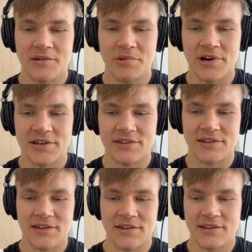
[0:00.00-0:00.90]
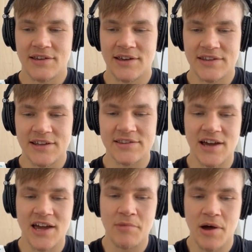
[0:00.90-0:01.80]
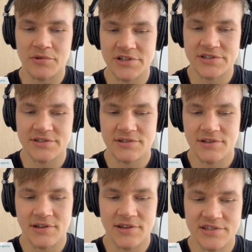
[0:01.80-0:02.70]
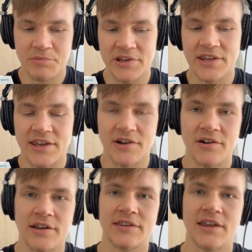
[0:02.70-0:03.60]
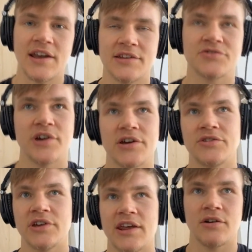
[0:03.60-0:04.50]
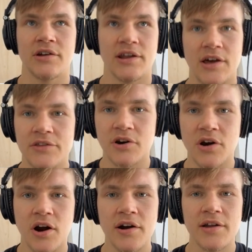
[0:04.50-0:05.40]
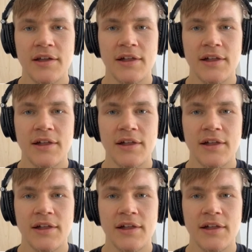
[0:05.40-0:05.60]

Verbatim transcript: But at that time, I was just a spectator. And then I tried to get on another card,